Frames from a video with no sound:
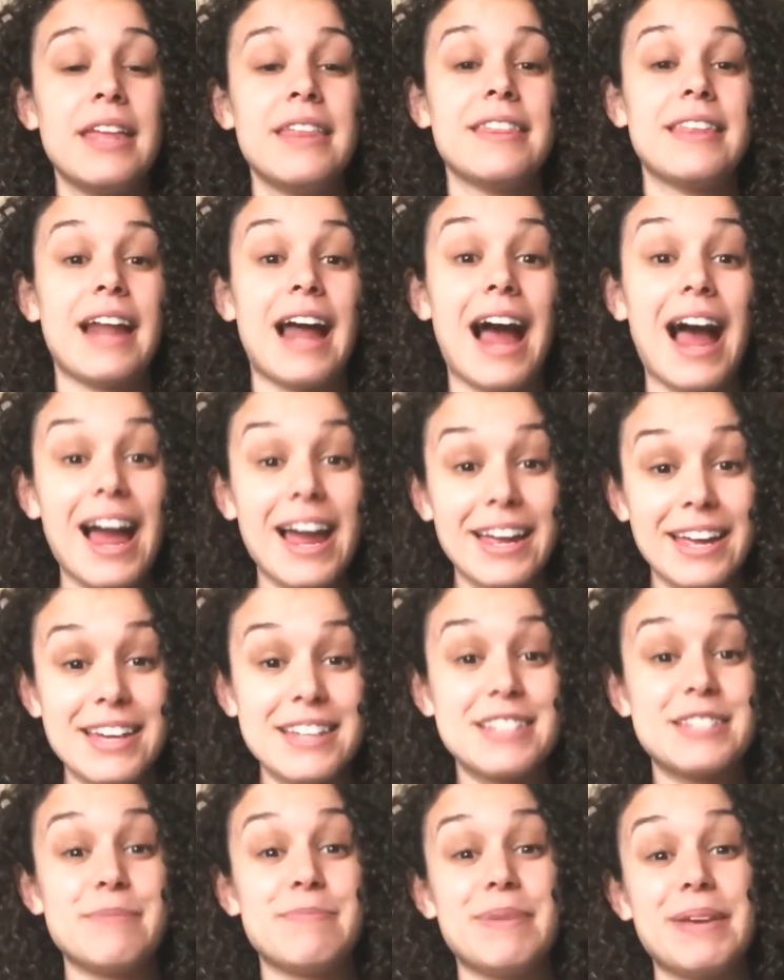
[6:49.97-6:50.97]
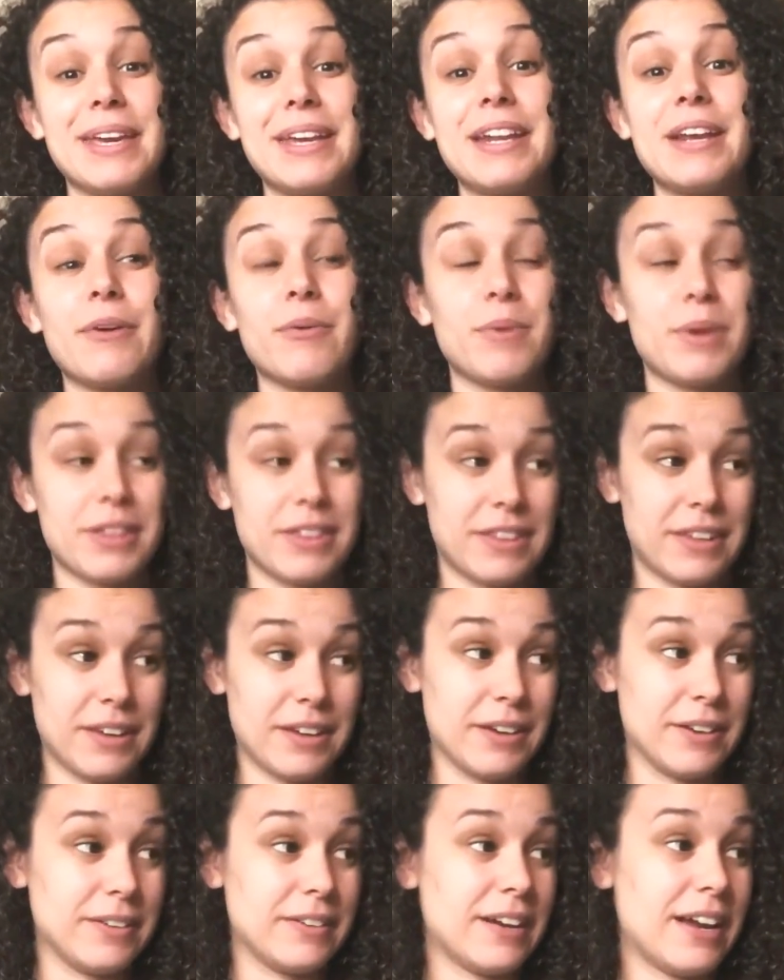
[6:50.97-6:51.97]
that I get to be in it with
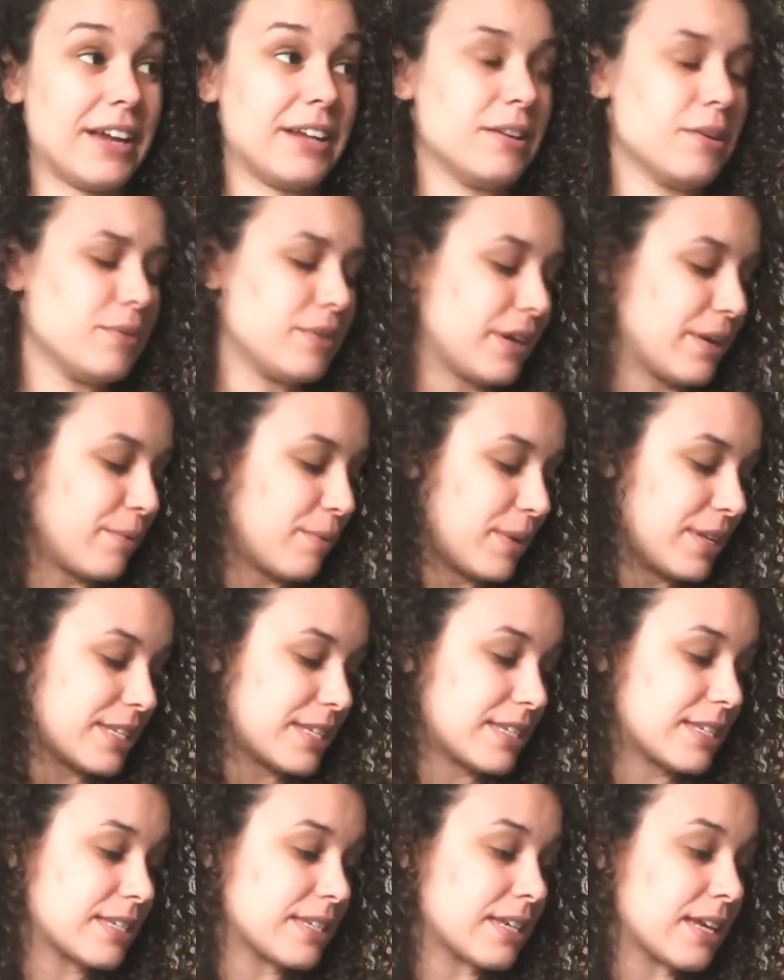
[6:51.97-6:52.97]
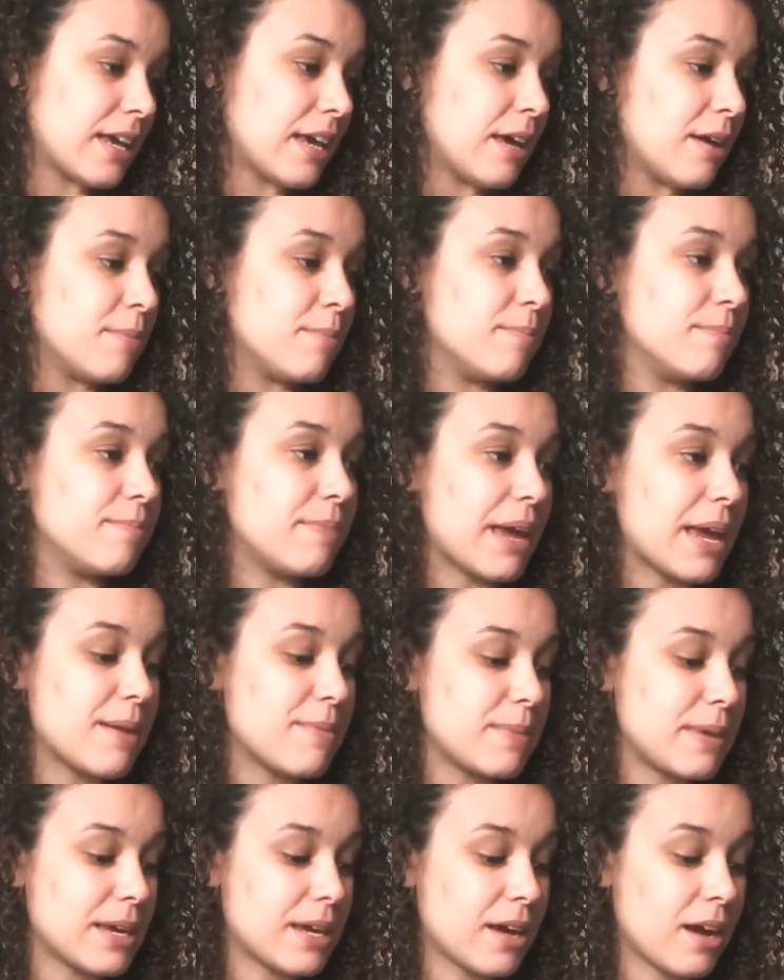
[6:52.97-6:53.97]
you. I know that once
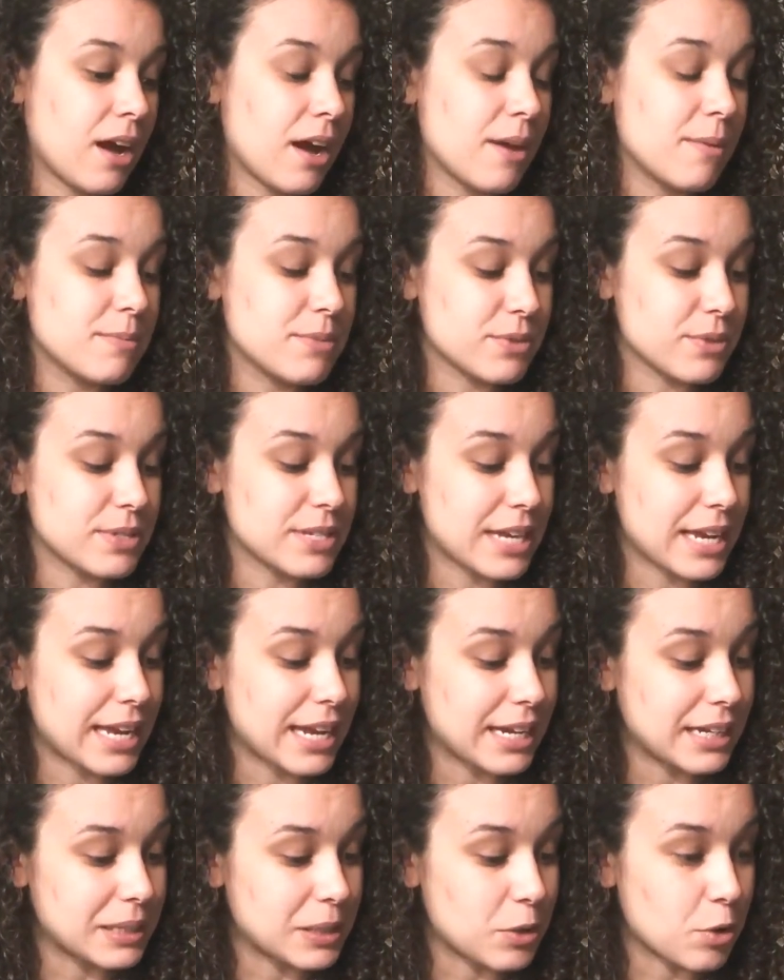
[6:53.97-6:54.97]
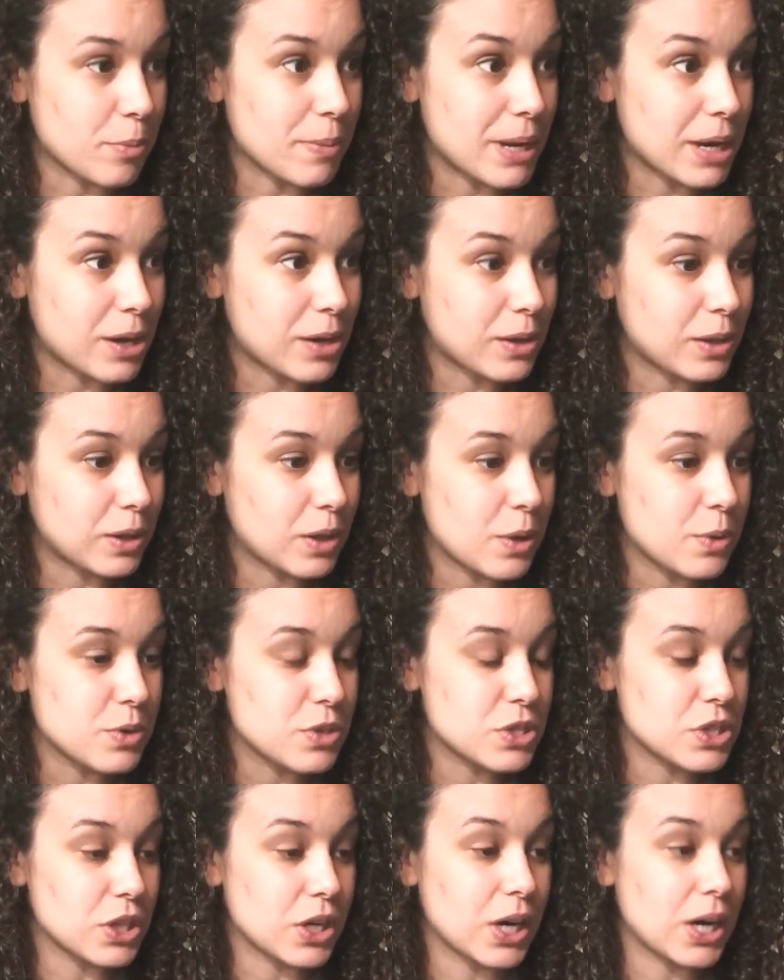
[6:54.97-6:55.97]
baby comes, once I get a little bit
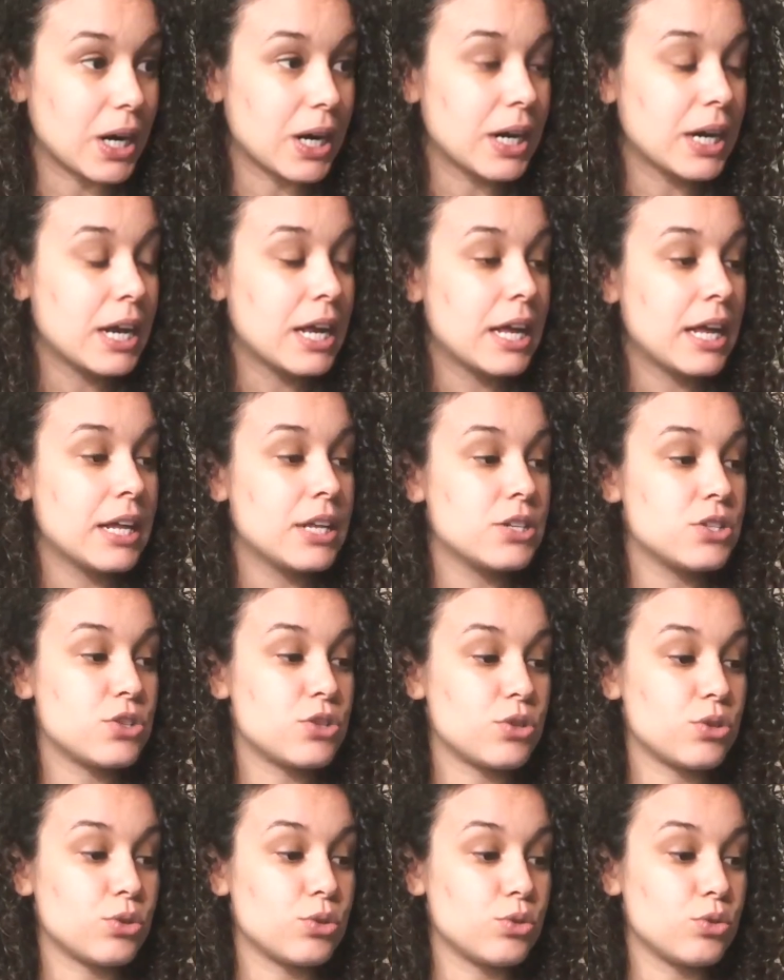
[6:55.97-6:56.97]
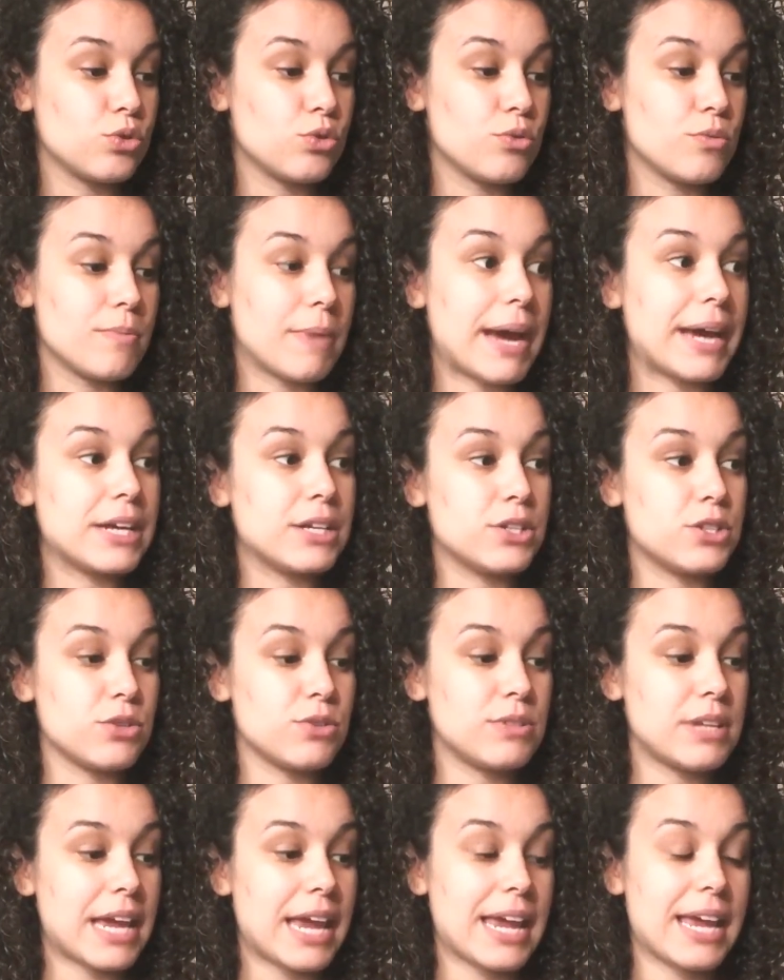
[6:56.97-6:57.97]
closer to my
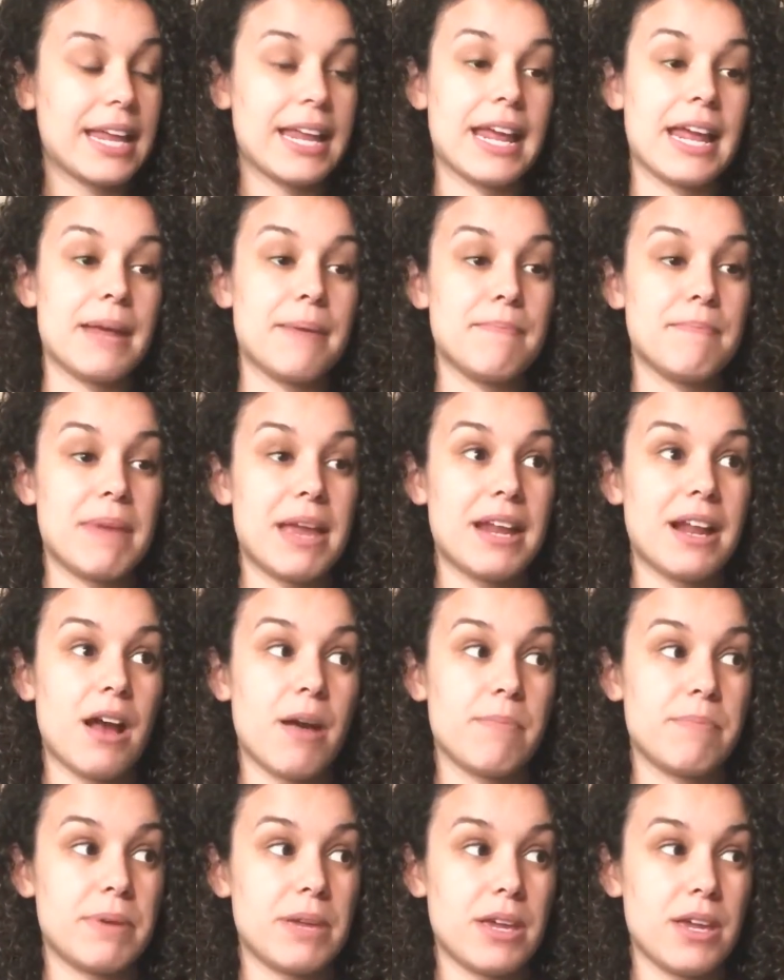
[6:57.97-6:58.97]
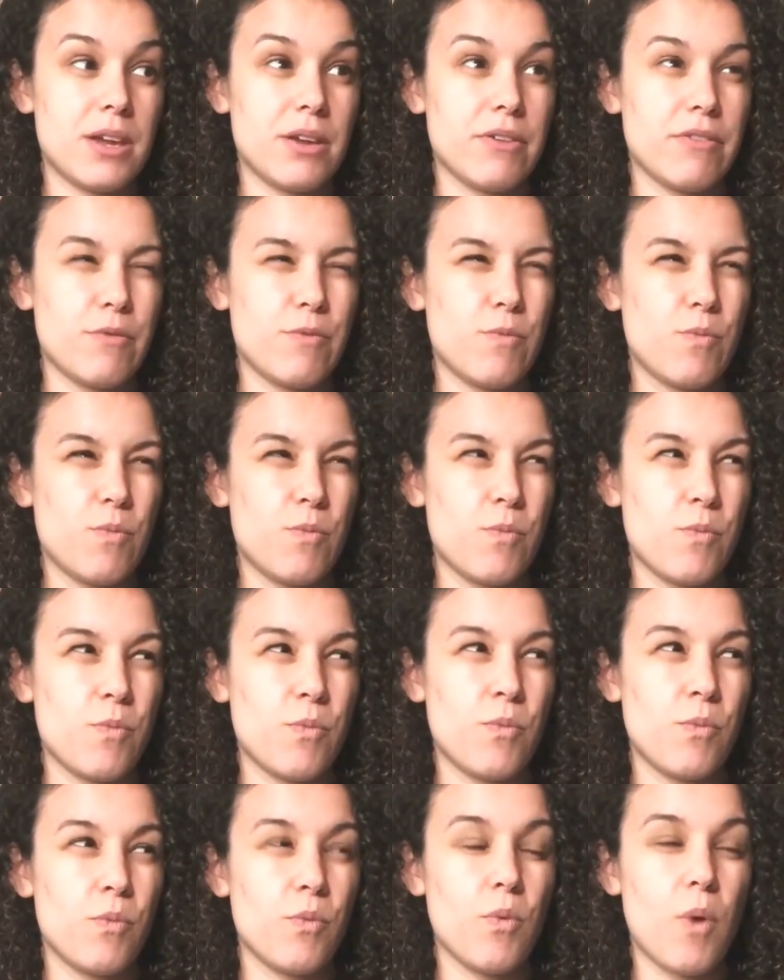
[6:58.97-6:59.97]
due date, it may not be
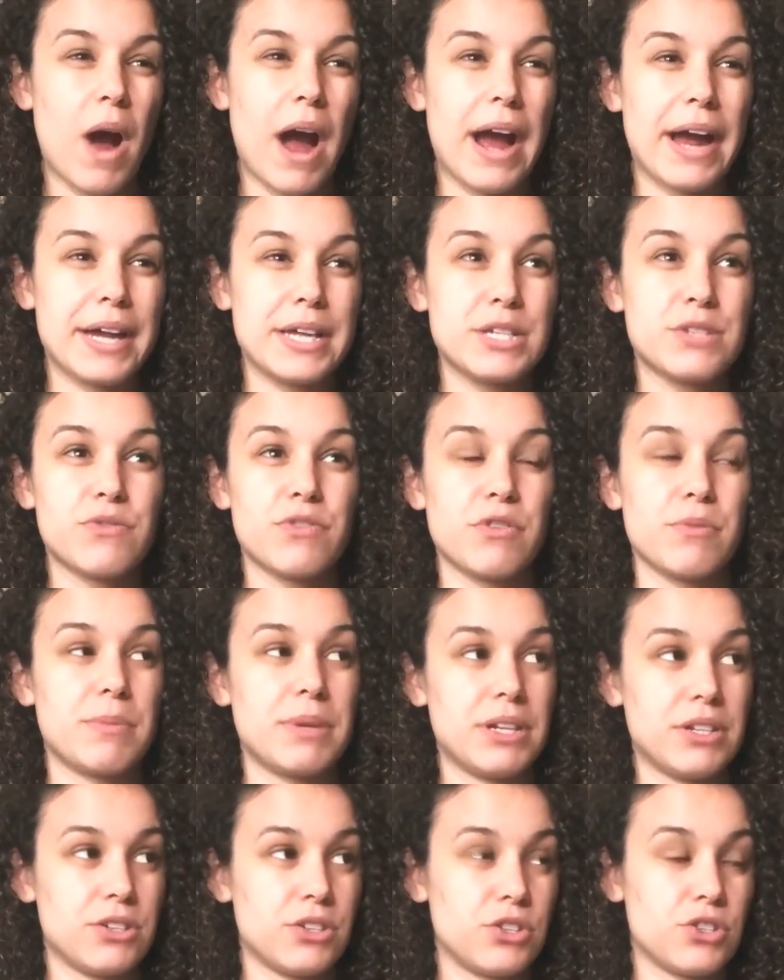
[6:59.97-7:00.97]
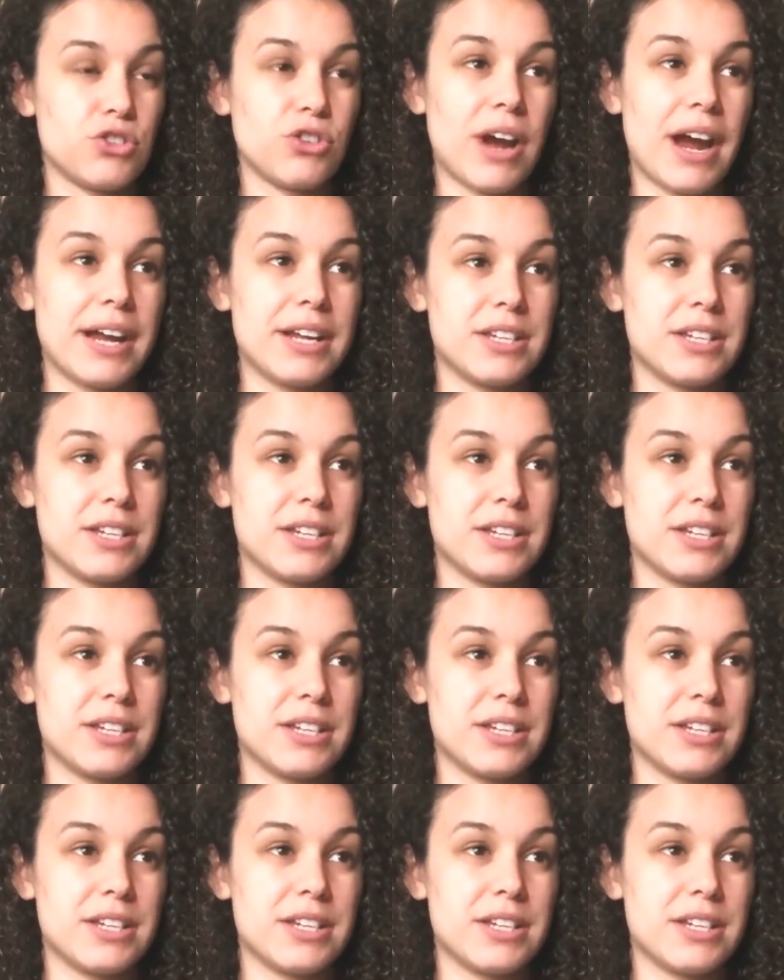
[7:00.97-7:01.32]
wise for me to try